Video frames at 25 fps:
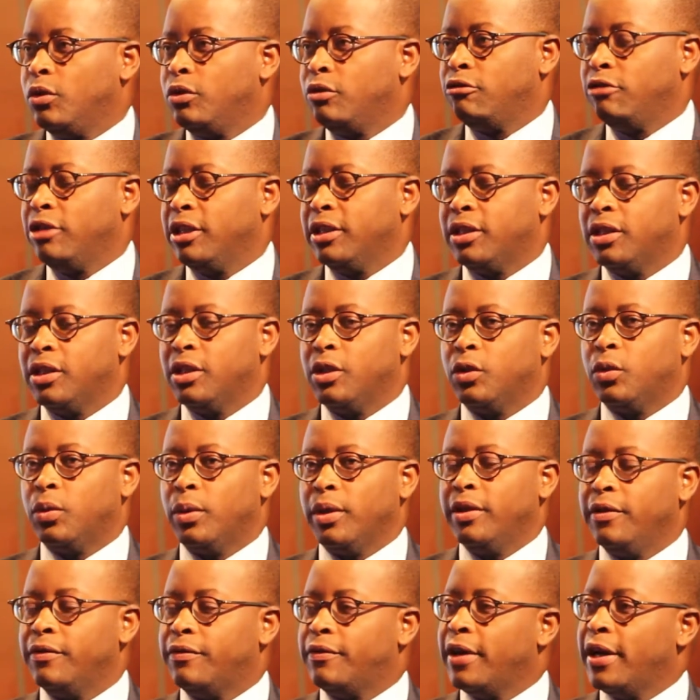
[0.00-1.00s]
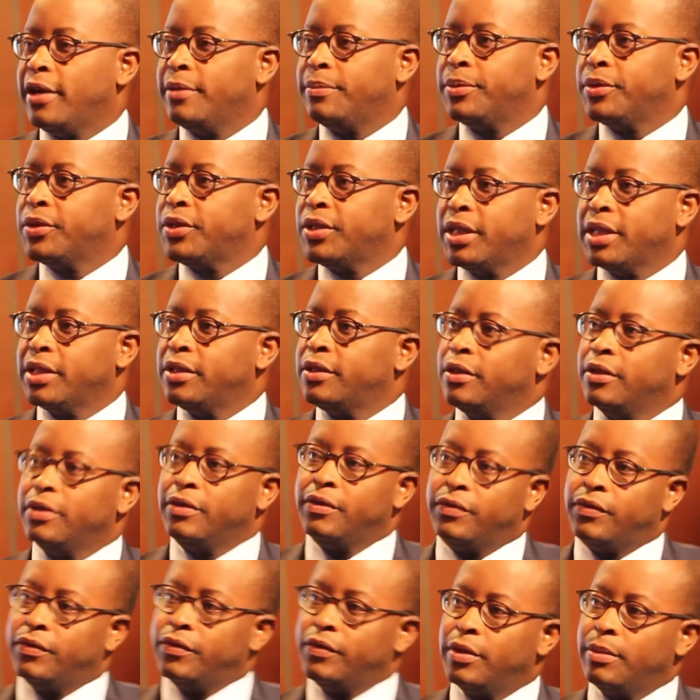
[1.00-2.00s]
greater than 25%
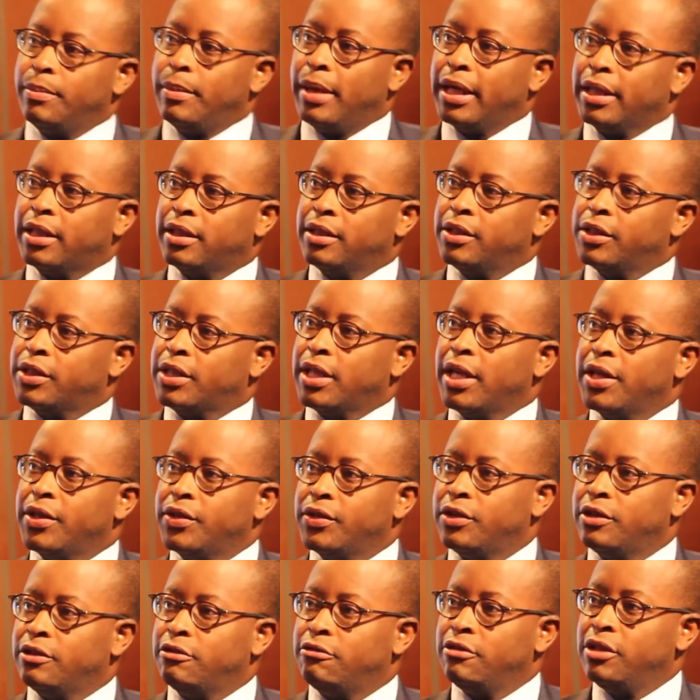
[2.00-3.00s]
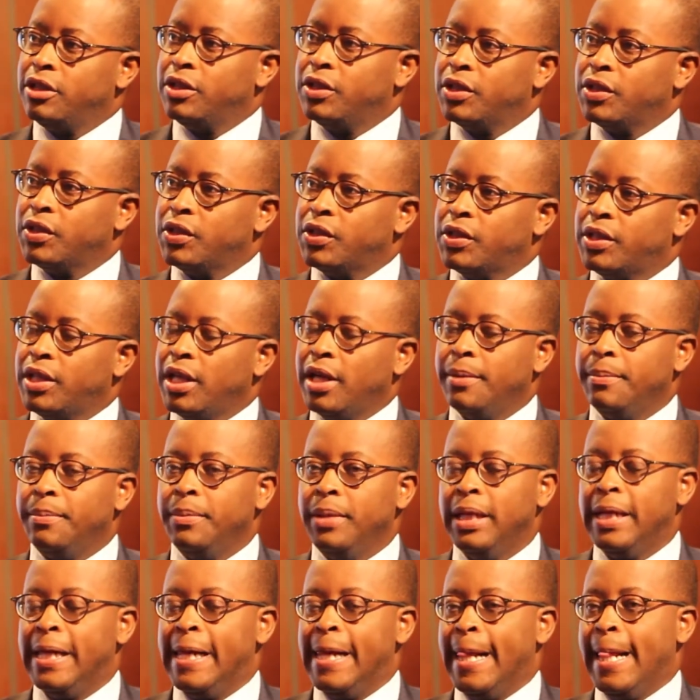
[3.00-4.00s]
of the Bachelor of Science degrees in STEM,
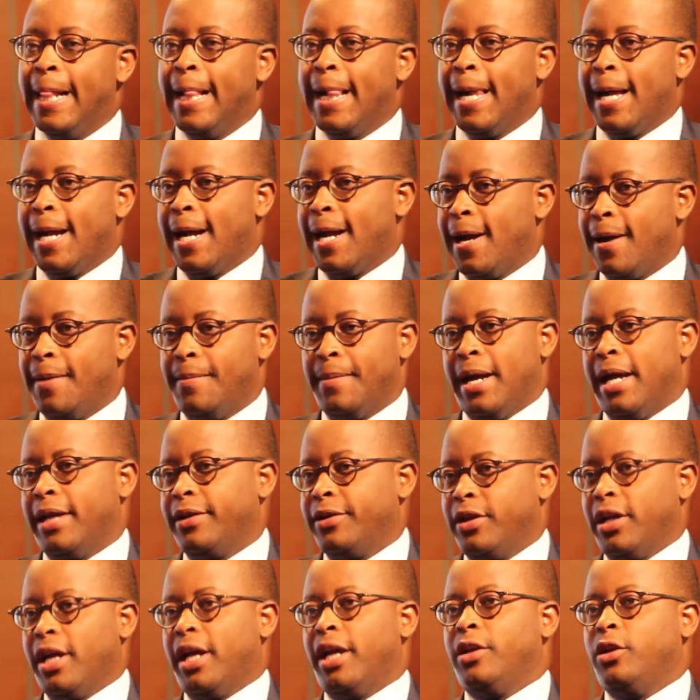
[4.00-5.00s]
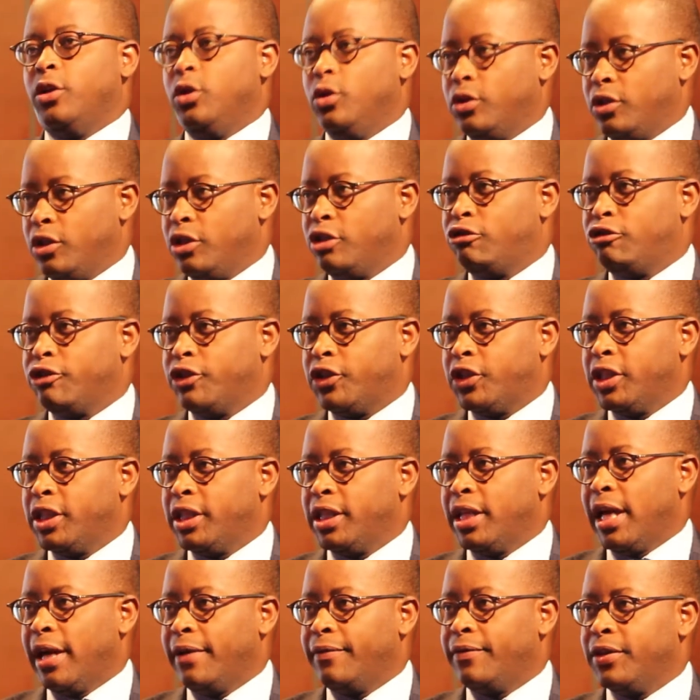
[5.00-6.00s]
and you're interested
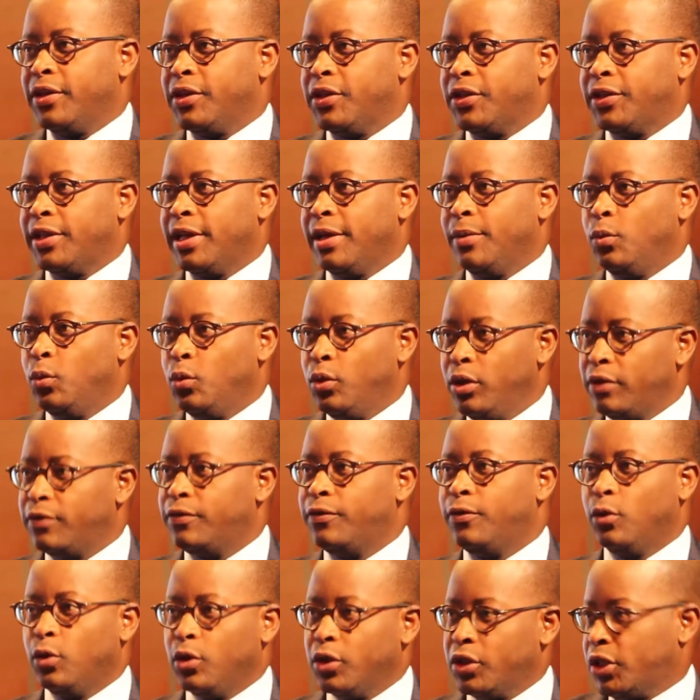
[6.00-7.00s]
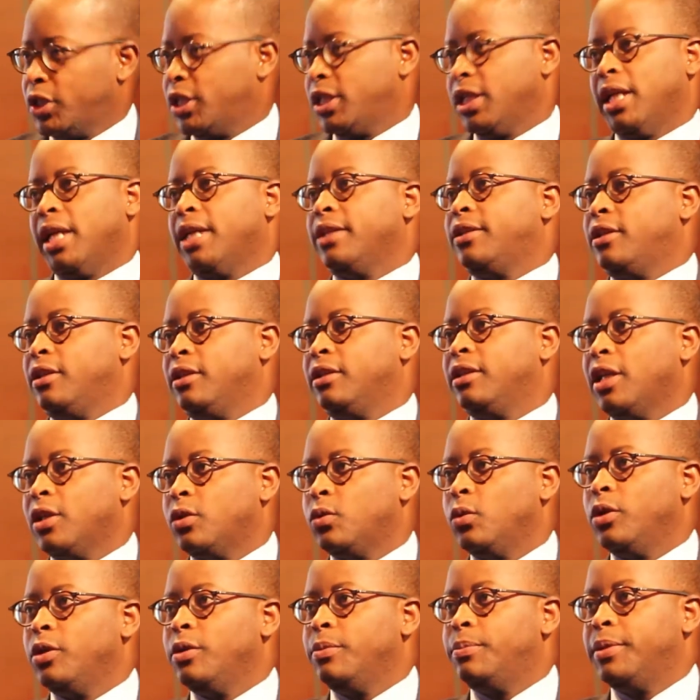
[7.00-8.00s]
in having a STEM workforce, then I think that's
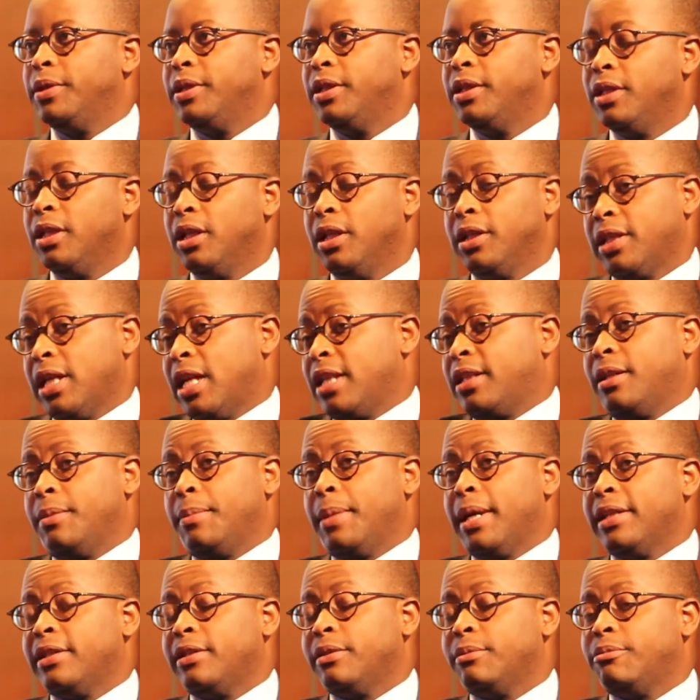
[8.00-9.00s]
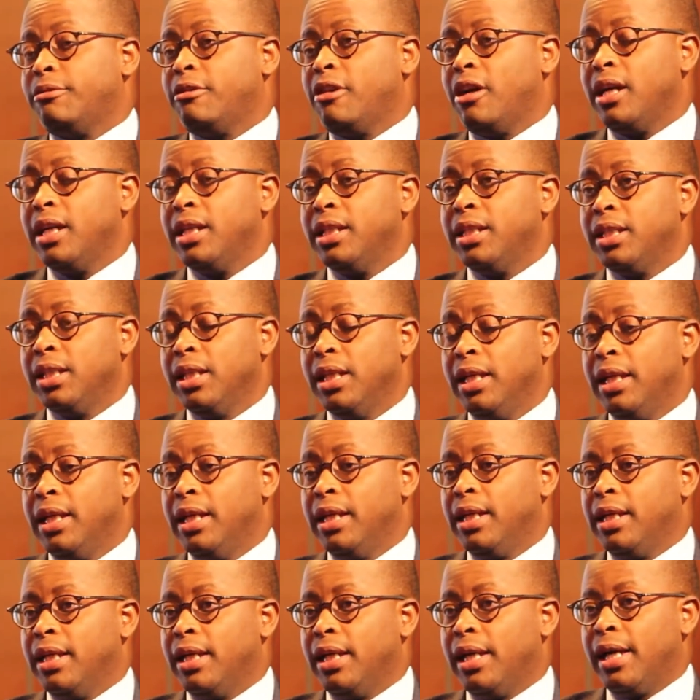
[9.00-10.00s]
where you put it up. And to my surprise,
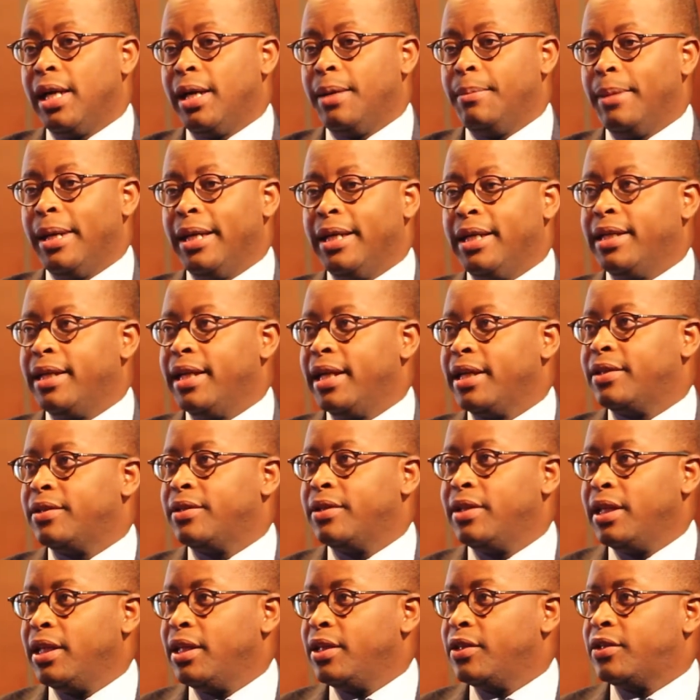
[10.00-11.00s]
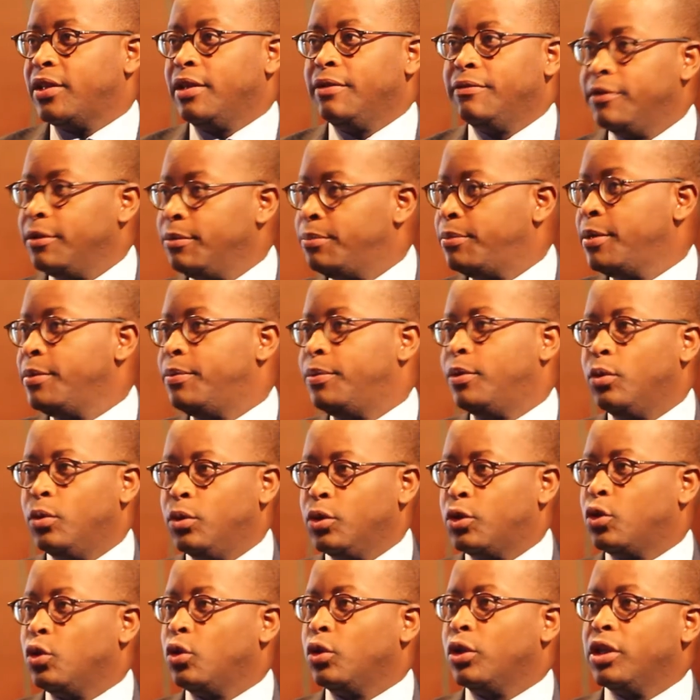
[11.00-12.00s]
by the next day, several people
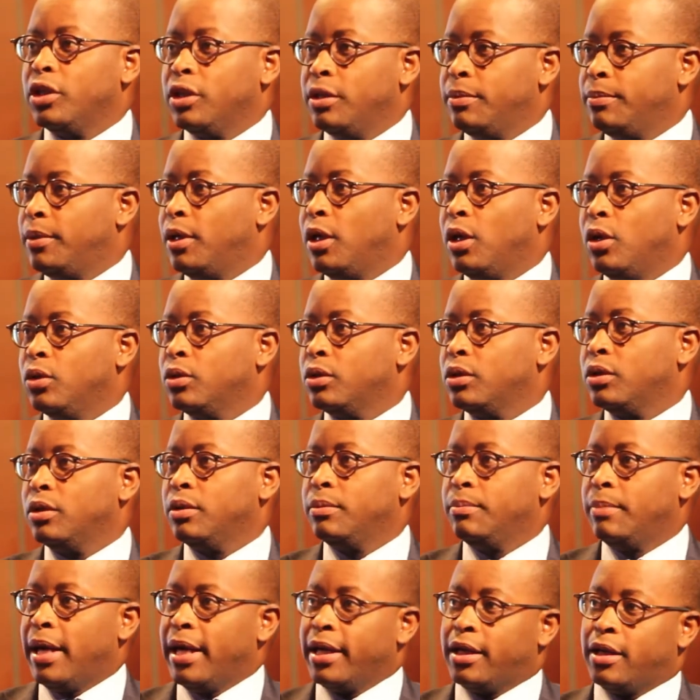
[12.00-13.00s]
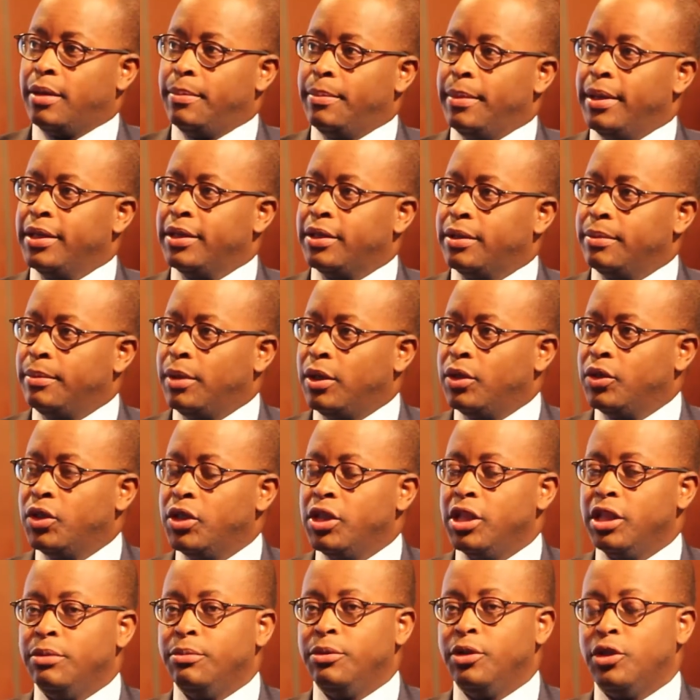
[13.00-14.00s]
were talking about my comment about
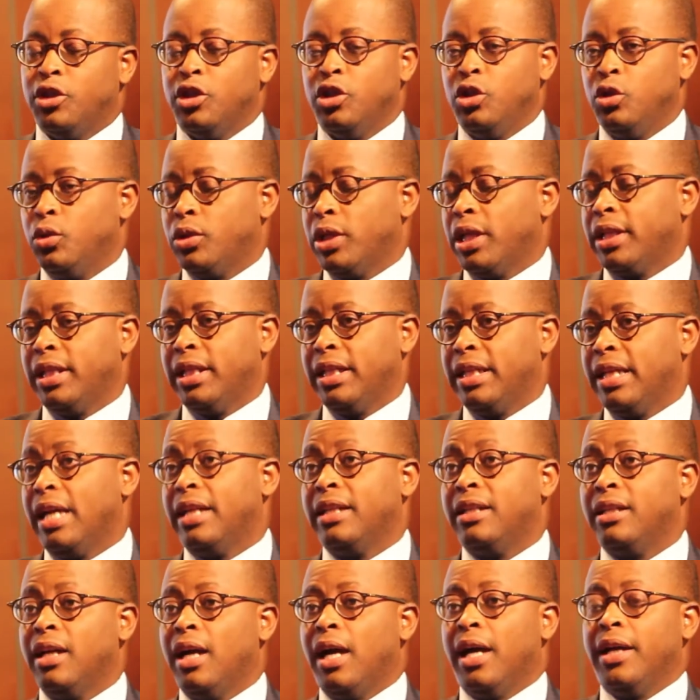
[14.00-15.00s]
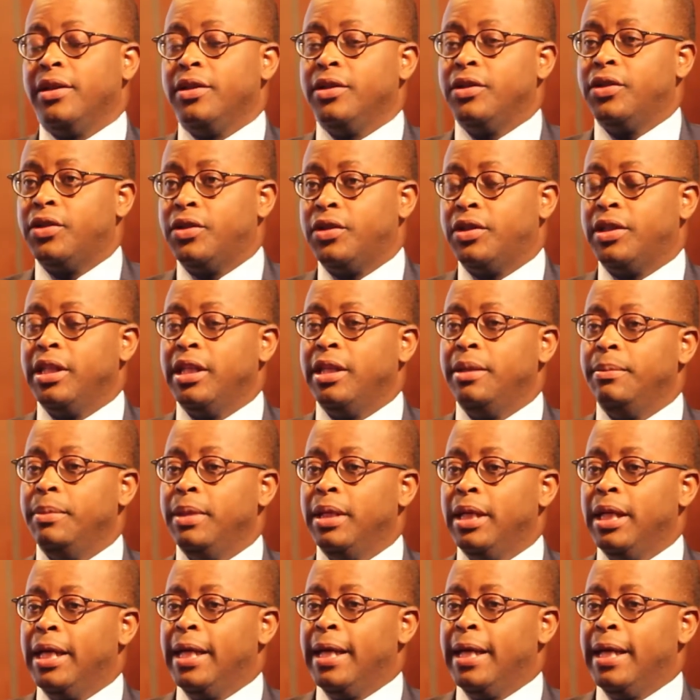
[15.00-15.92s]
the HBCUs. I think that garnered steam,